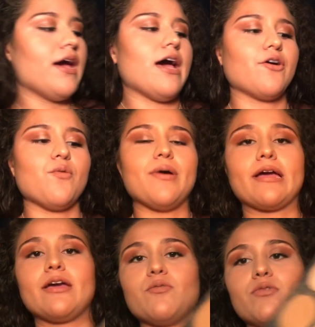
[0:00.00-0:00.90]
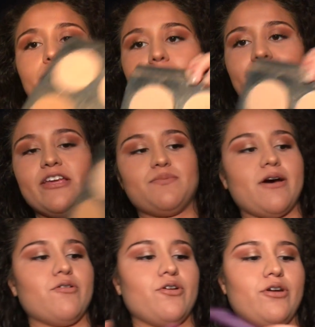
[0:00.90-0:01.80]
I go back in with my face
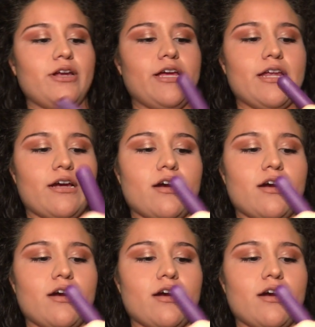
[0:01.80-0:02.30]
powder and I